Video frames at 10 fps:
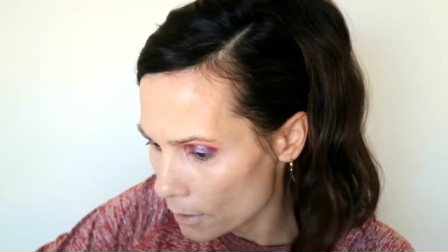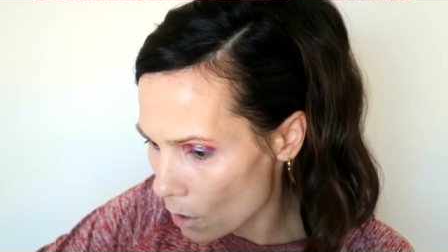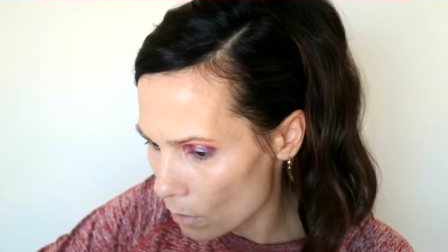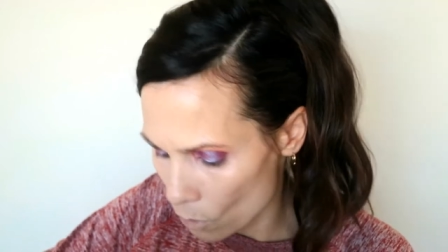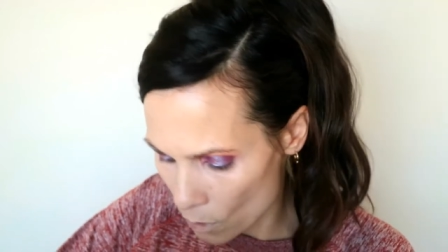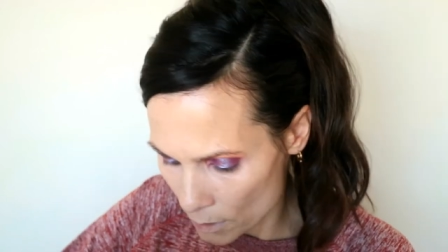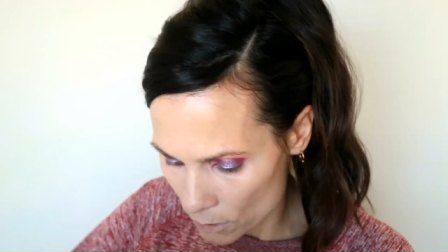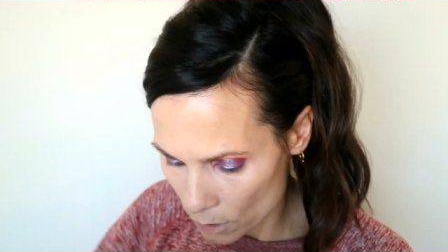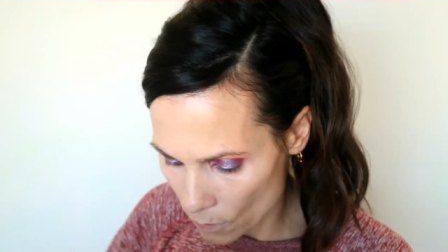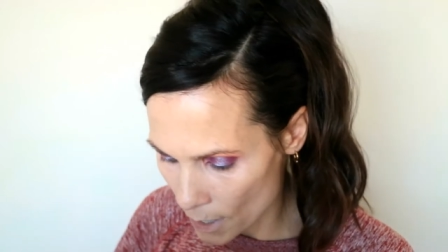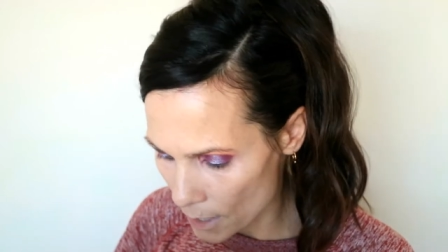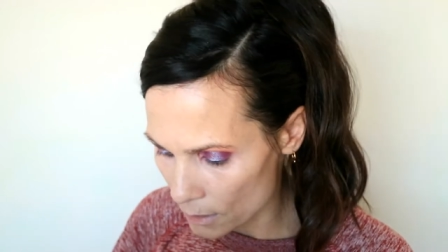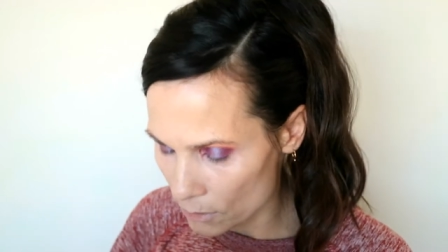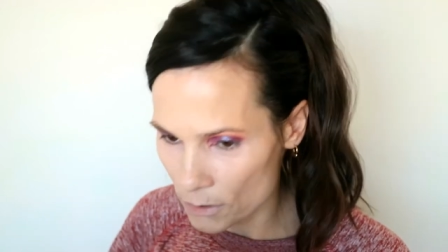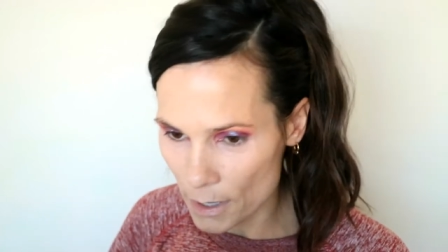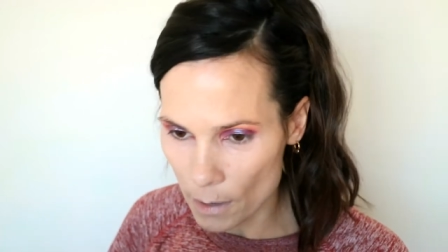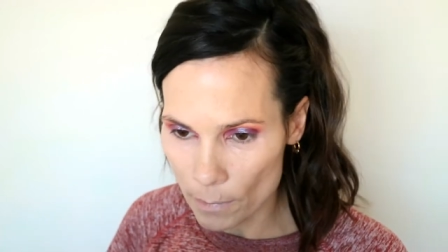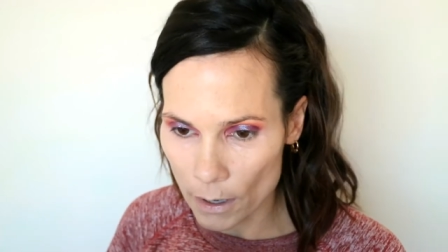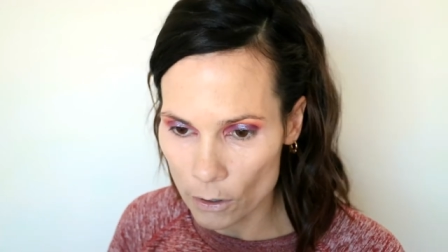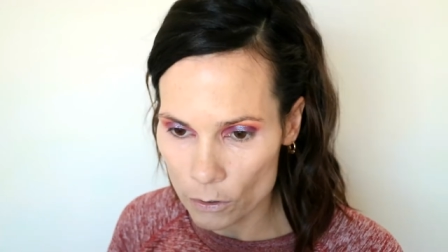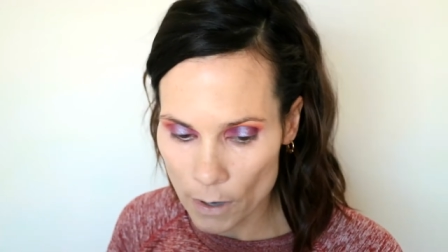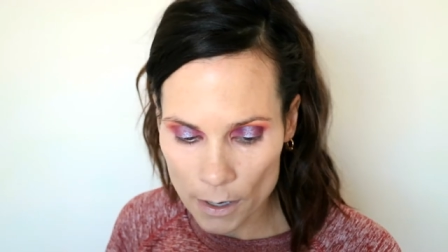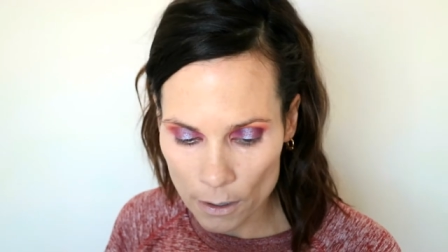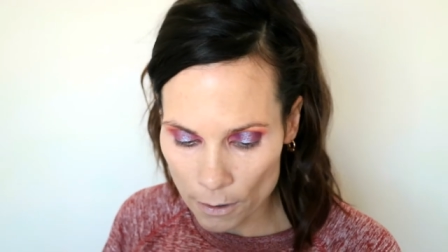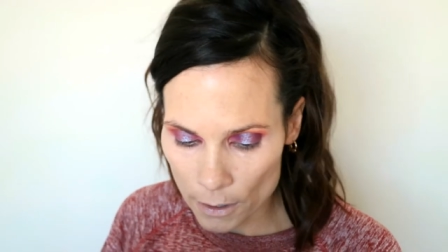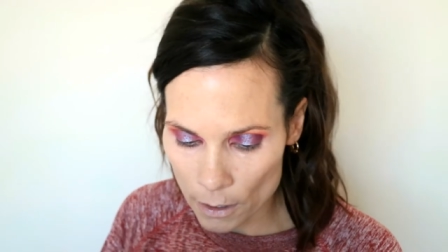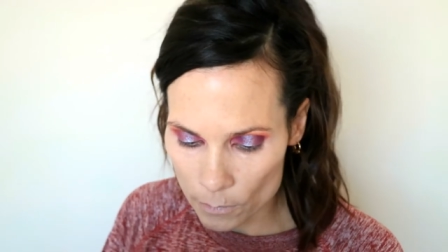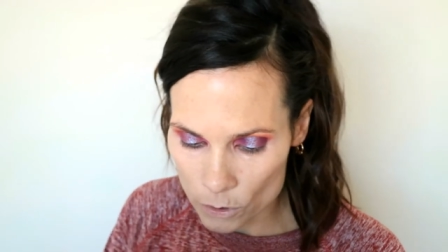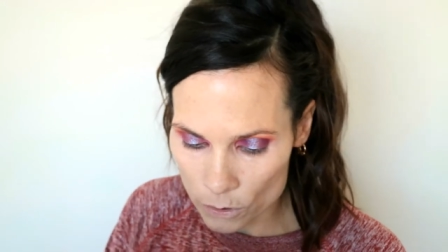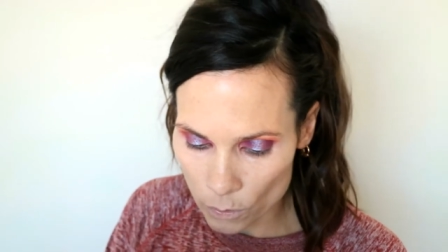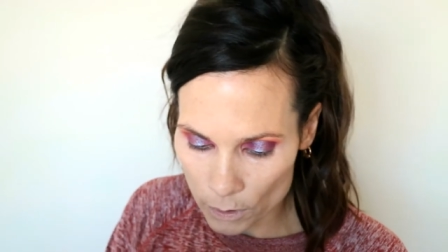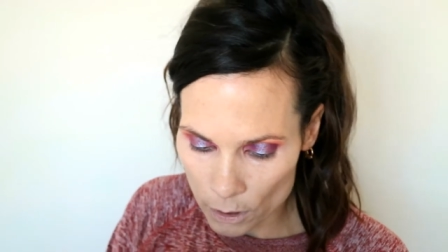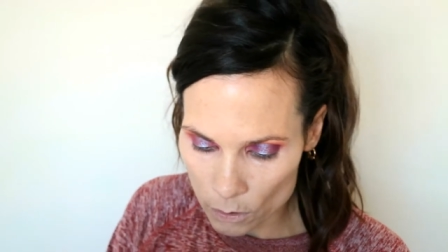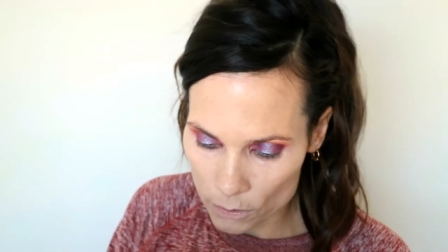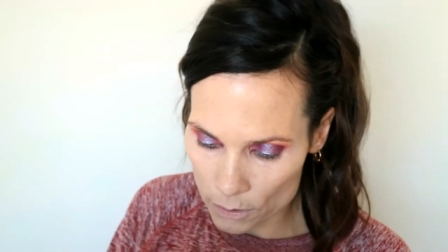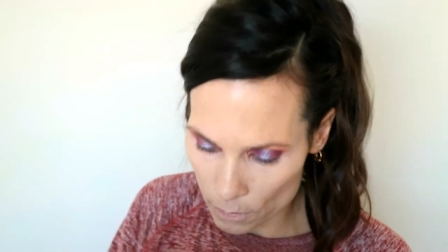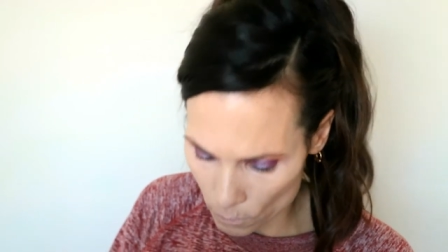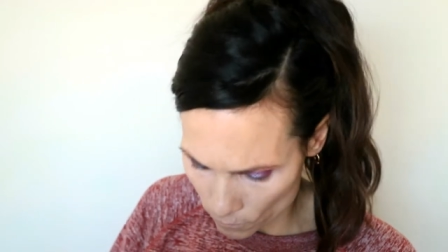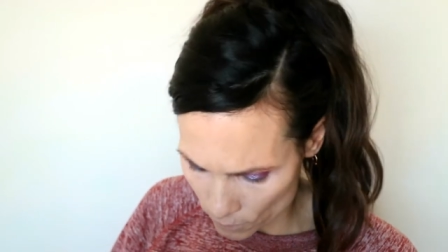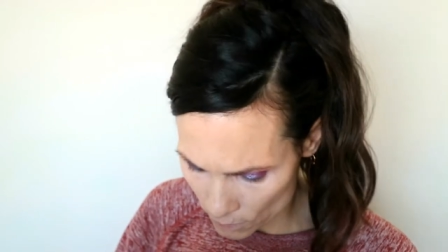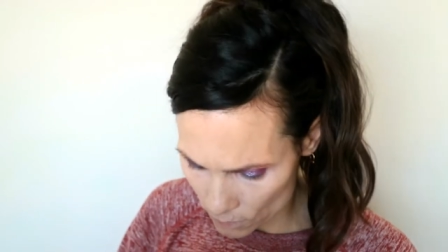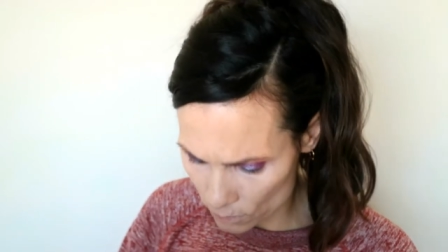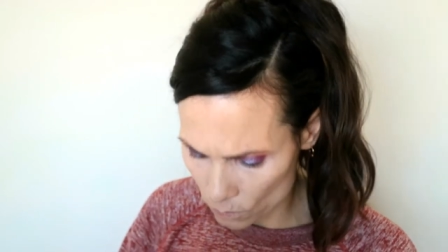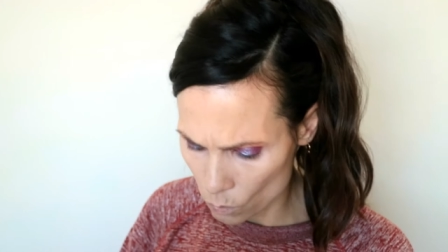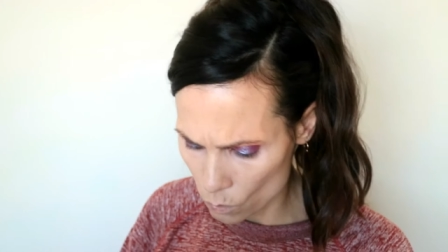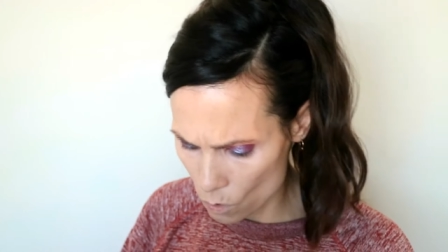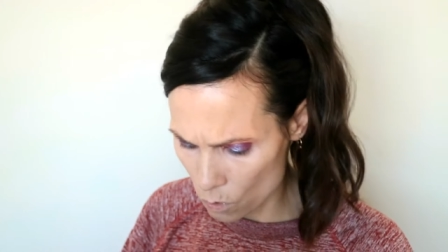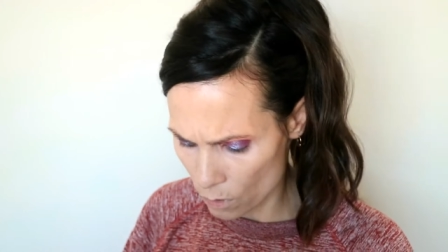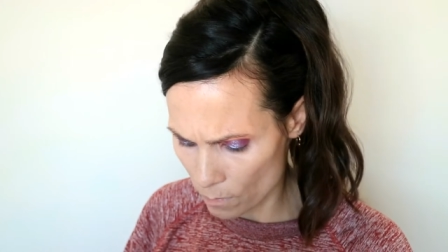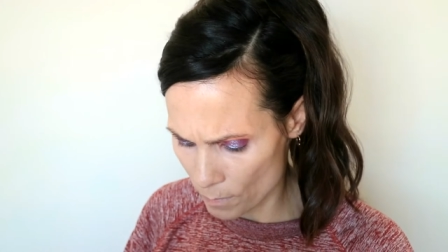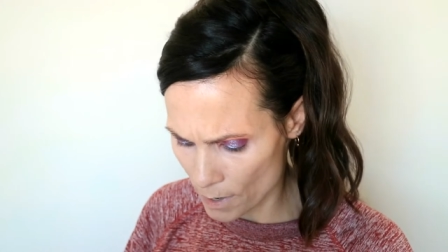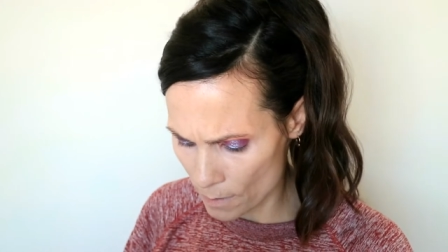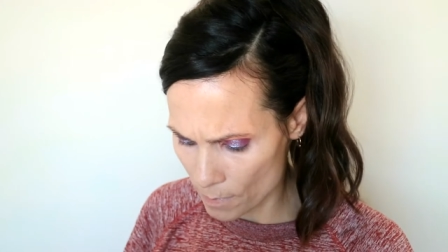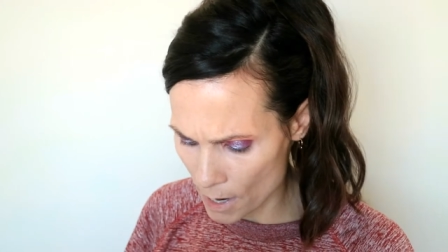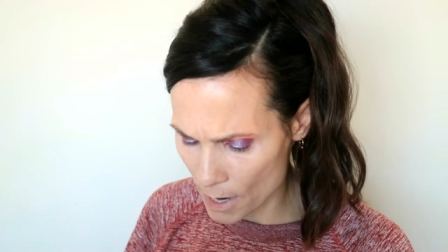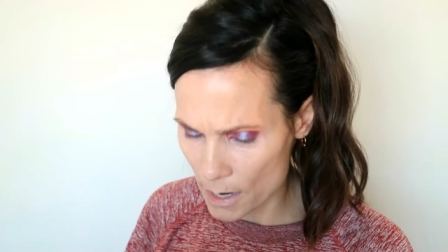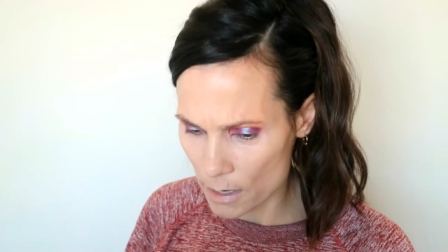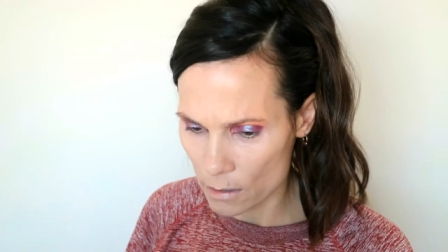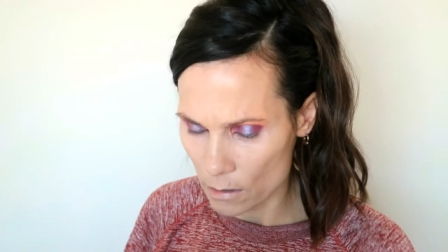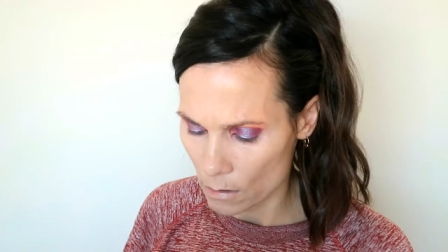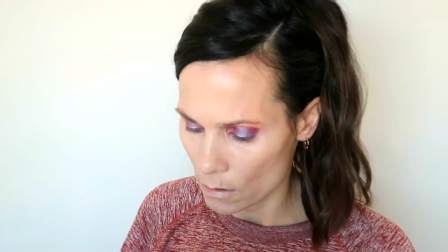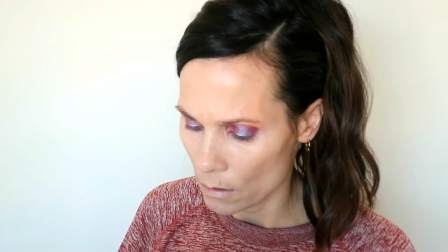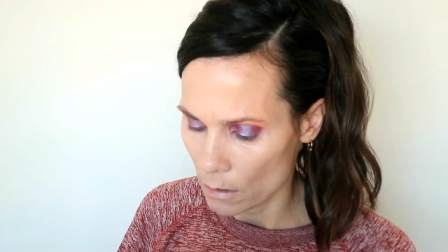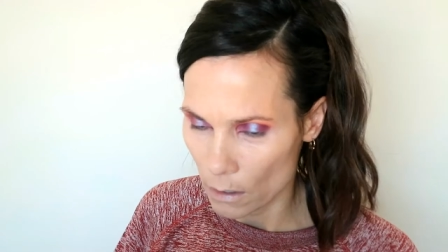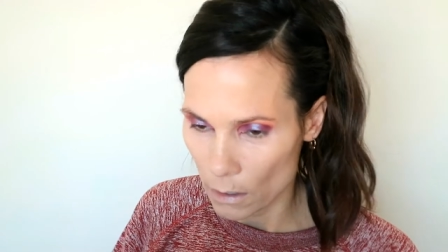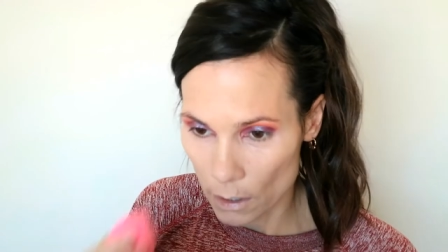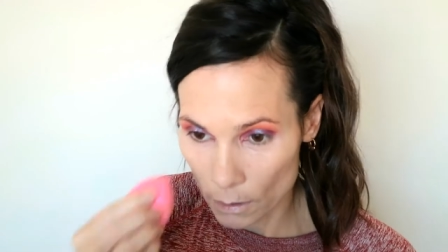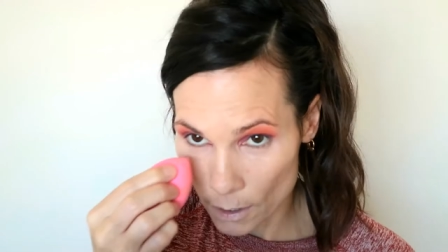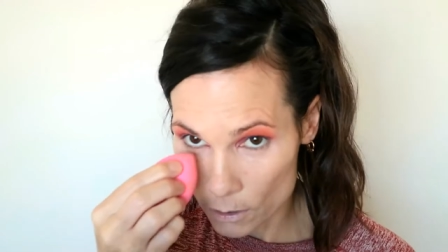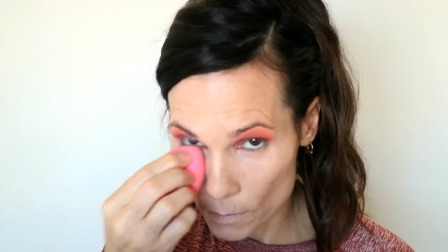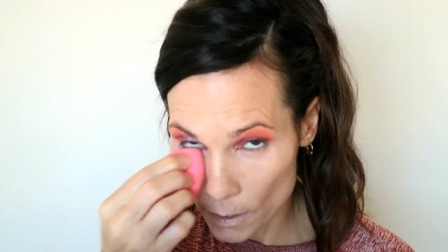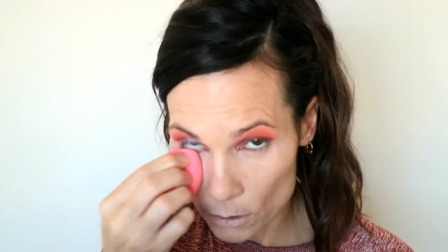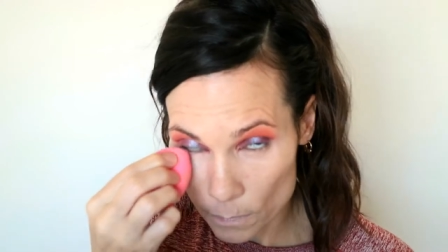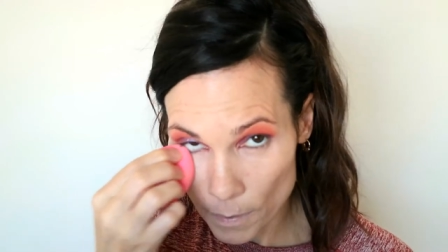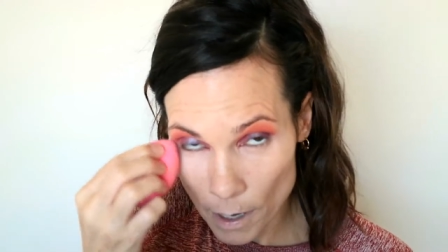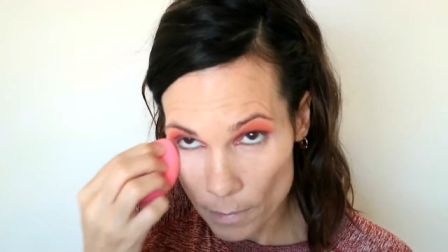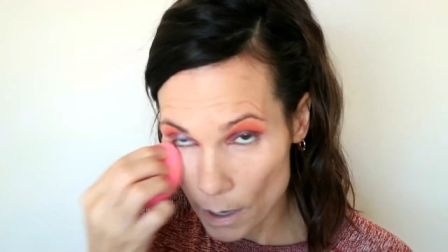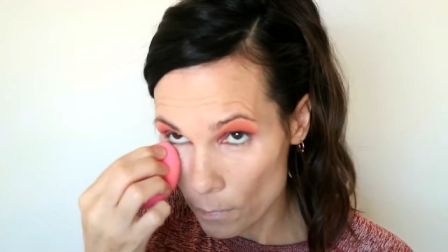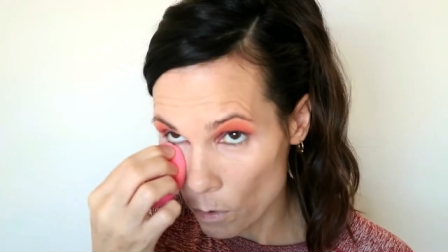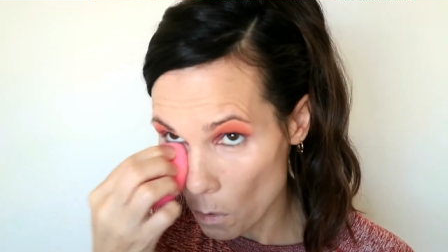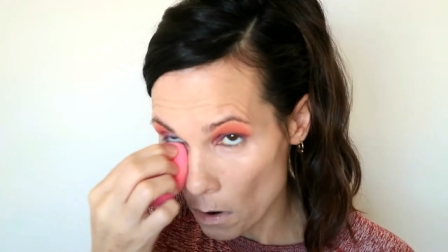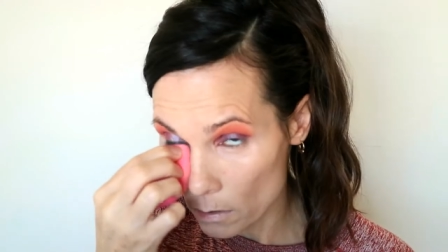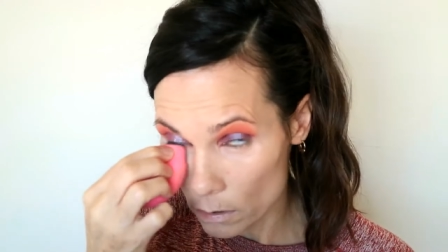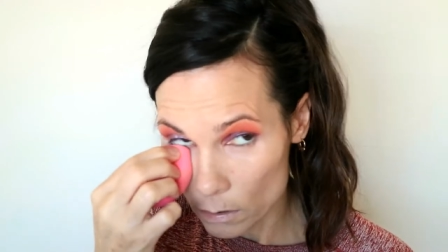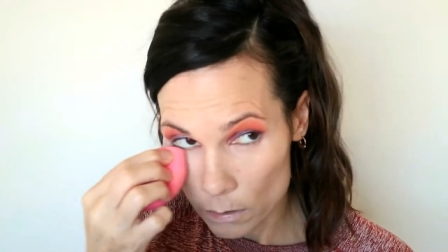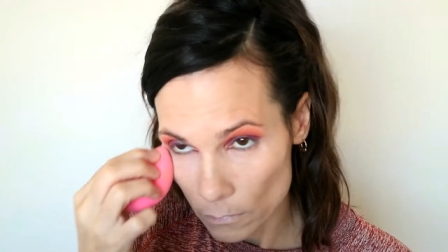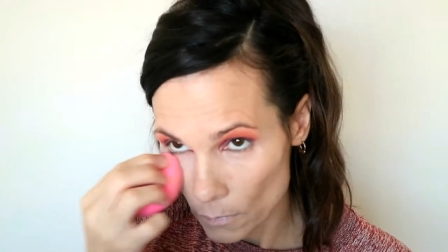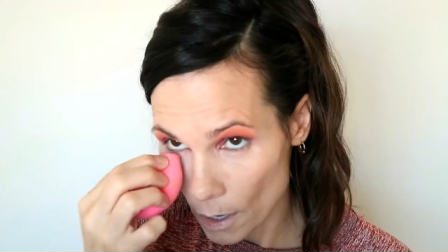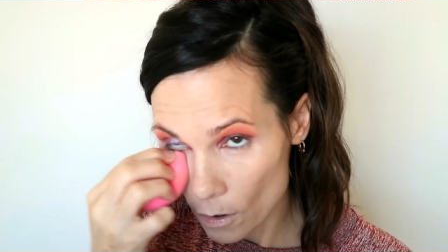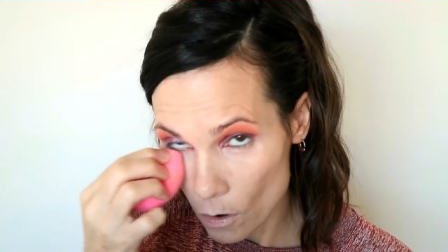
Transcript: Now I'm going to go ahead and set my under eye area and I'm just going to use some of this Bye Bye it Cosmetics Bye Bye Pore. I